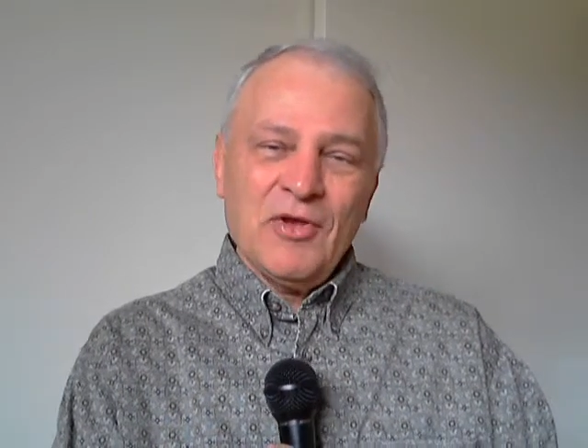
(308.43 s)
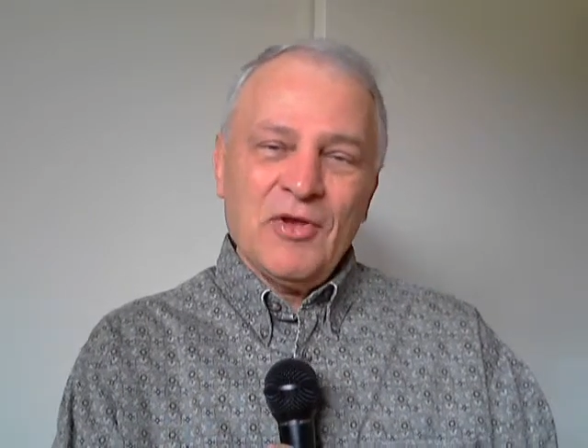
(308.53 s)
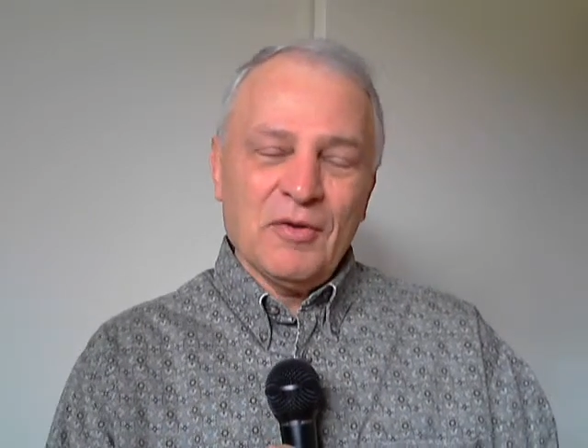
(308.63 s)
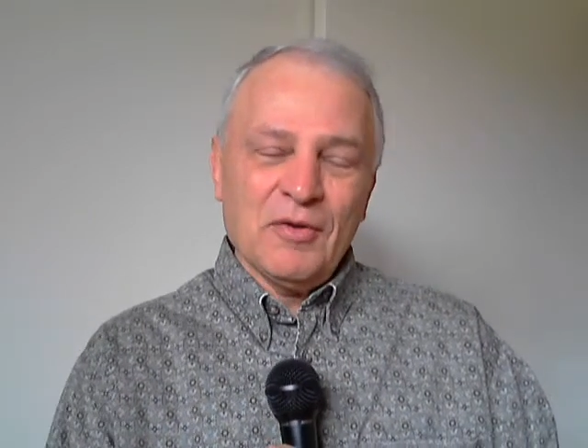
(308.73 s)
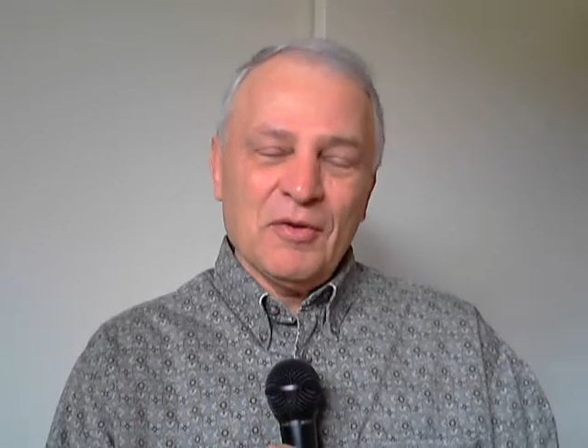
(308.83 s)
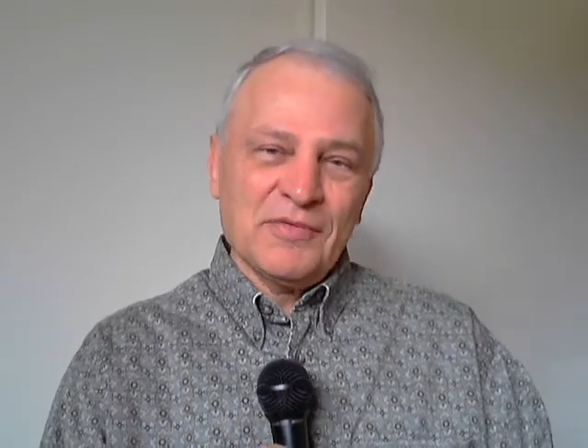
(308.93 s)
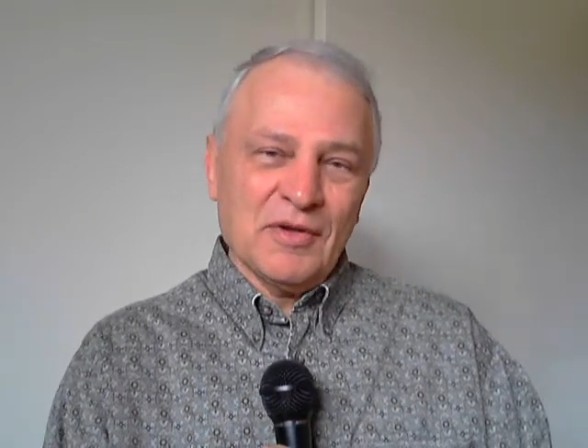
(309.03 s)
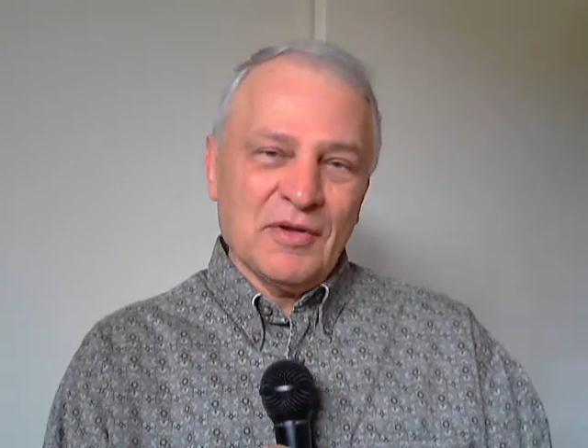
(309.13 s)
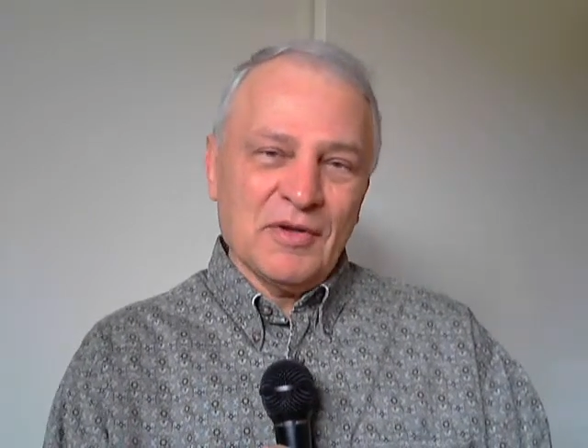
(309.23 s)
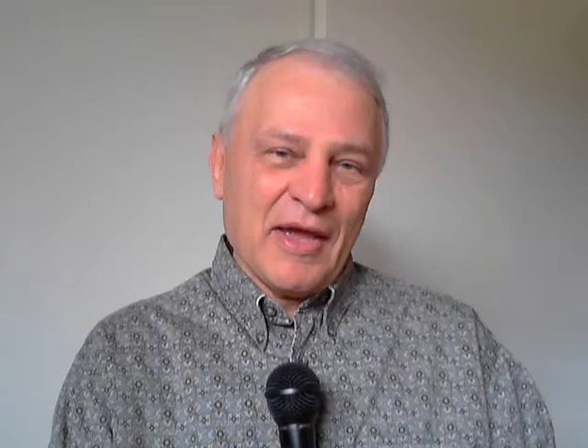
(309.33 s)
you know,
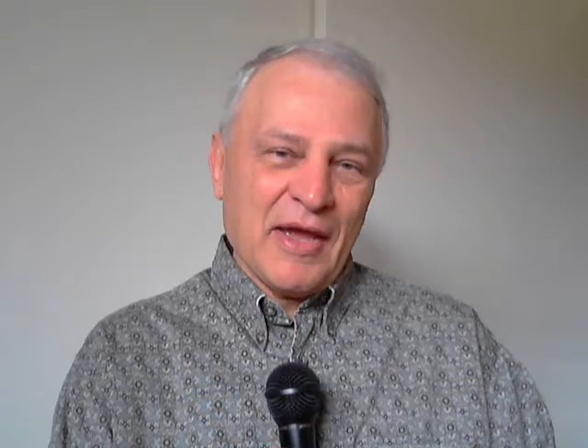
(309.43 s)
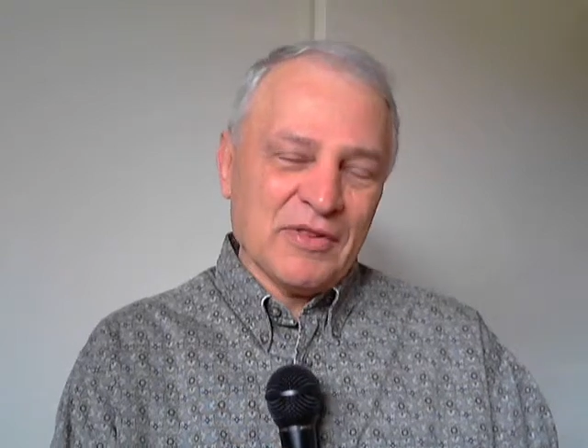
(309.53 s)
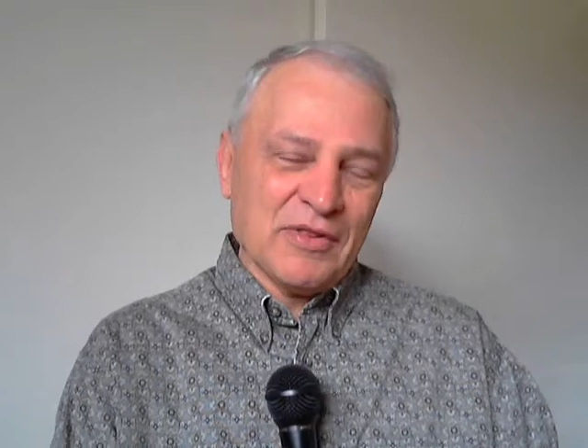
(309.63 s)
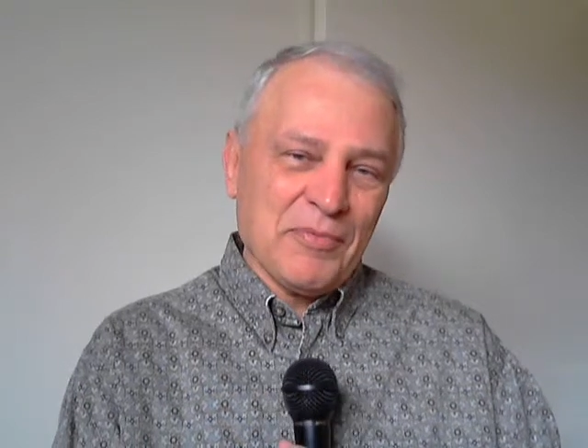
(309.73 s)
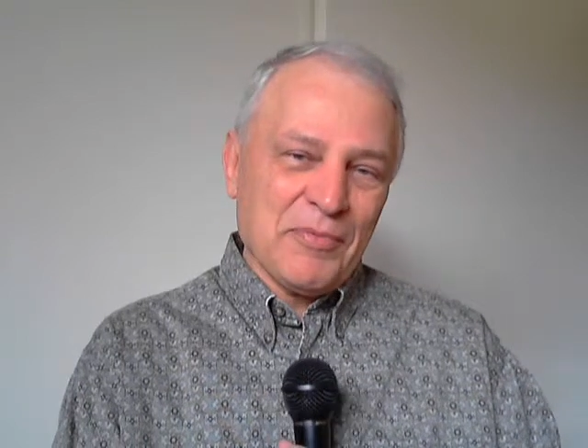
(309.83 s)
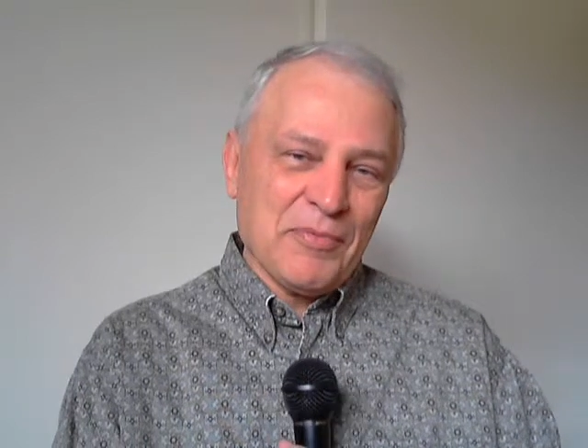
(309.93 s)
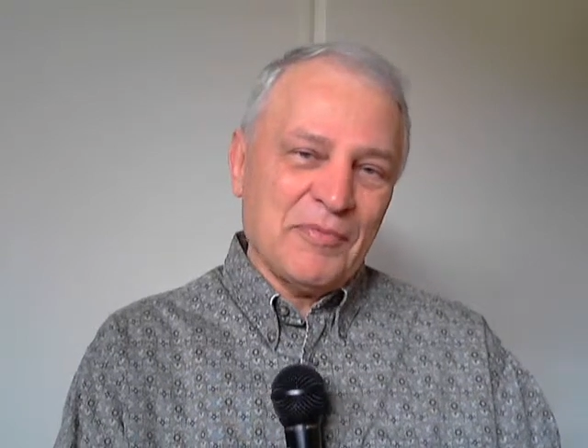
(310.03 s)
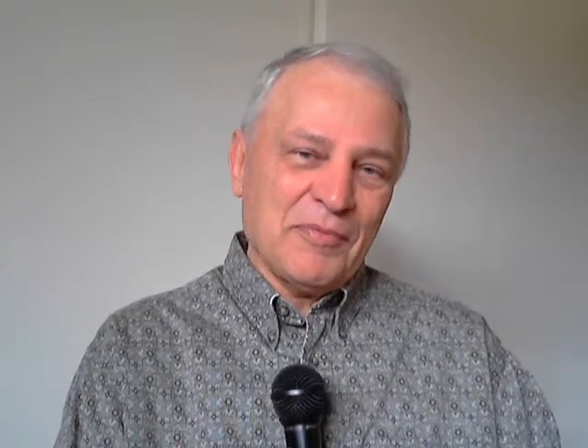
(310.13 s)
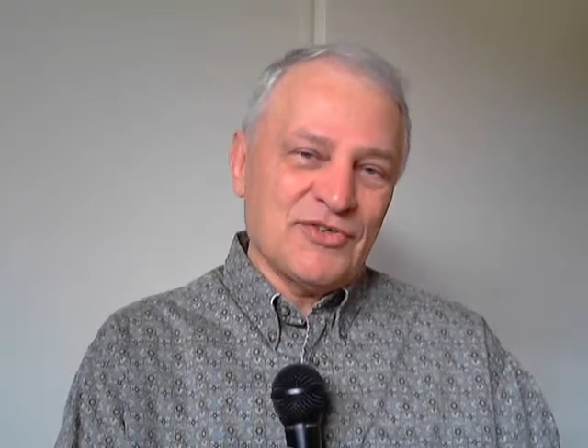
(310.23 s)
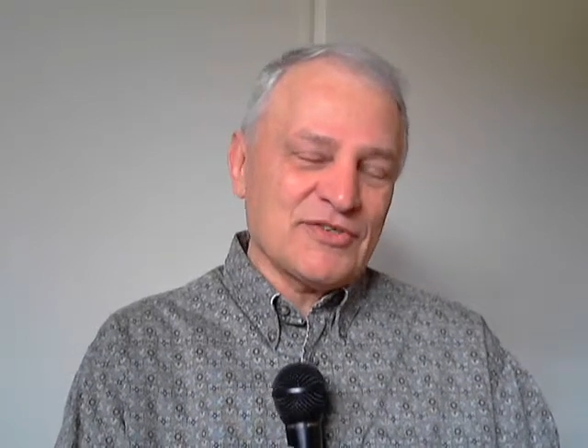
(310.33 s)
the man with leper
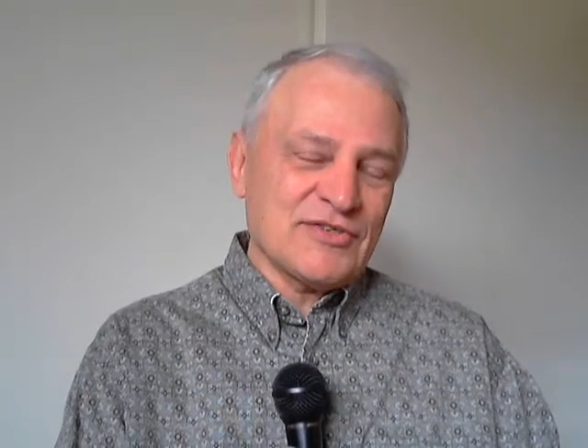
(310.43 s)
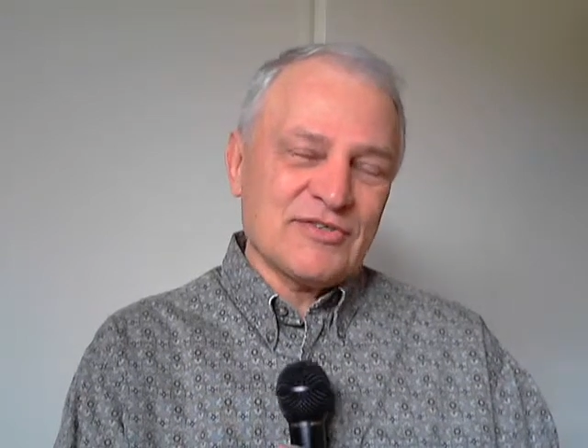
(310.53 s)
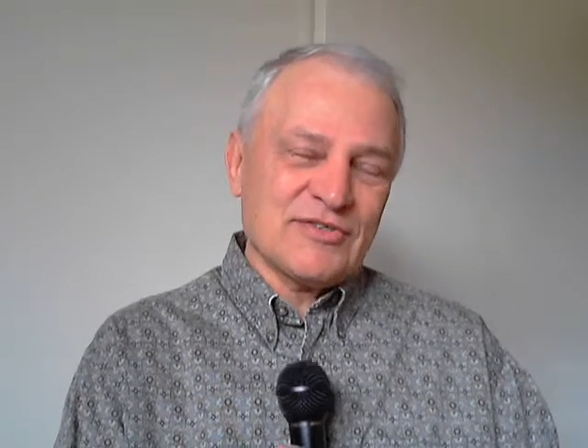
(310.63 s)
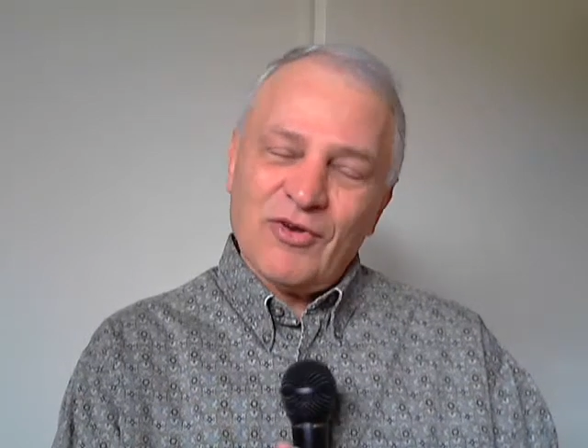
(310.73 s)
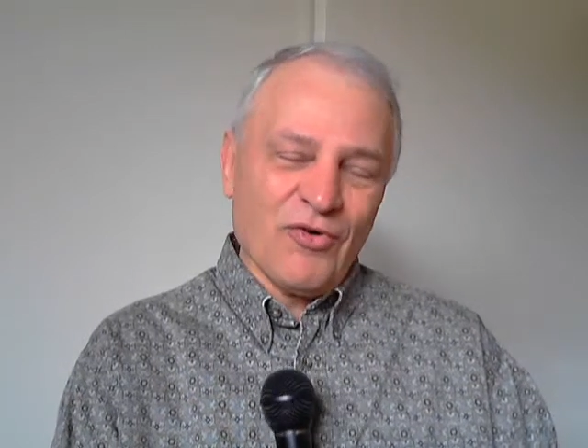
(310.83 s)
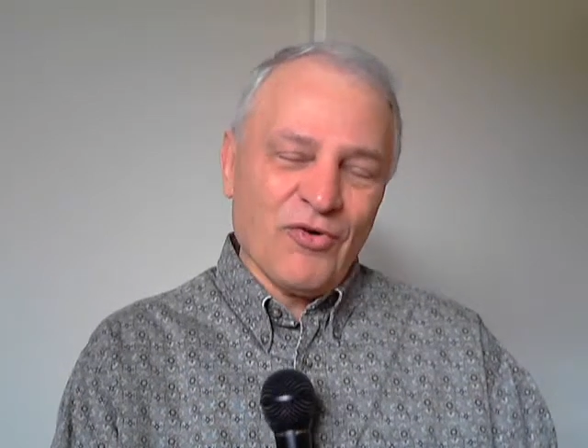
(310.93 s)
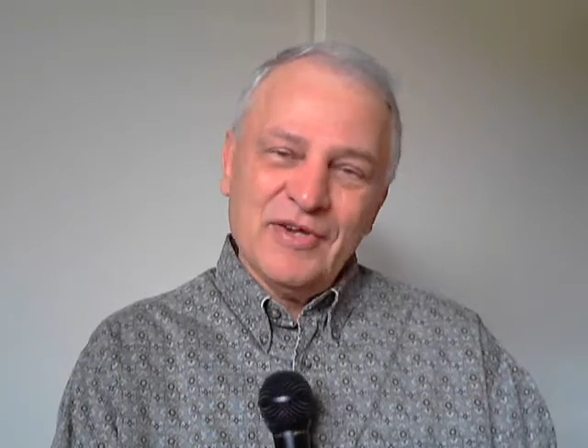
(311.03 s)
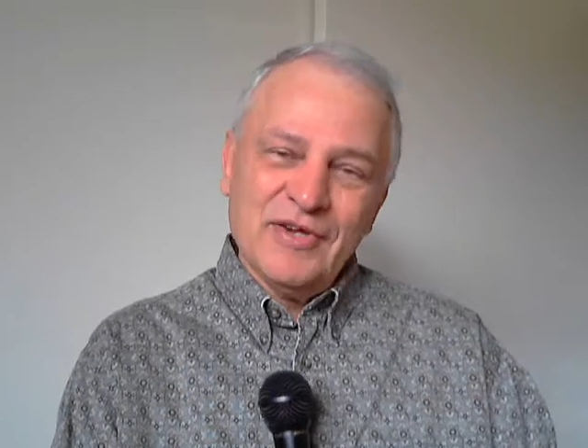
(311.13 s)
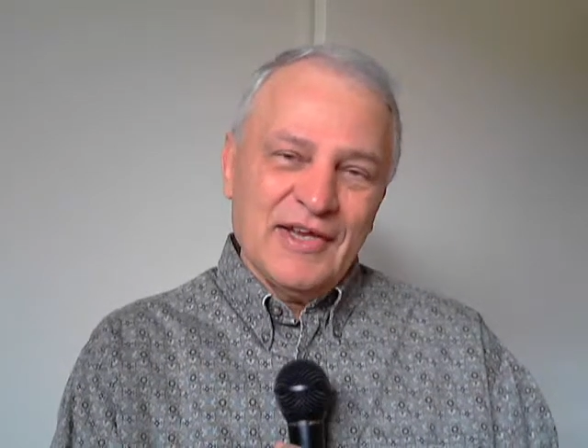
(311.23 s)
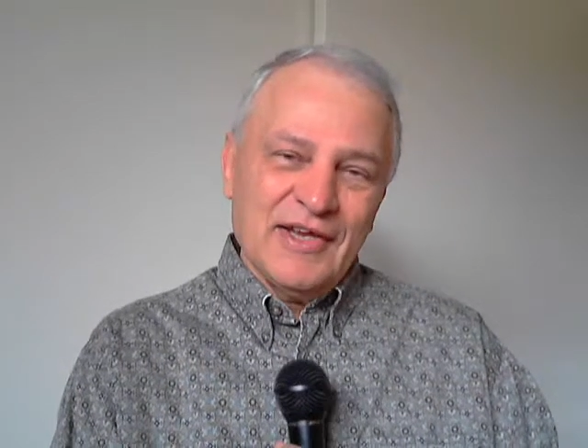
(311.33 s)
came to Jesus and said, Lord,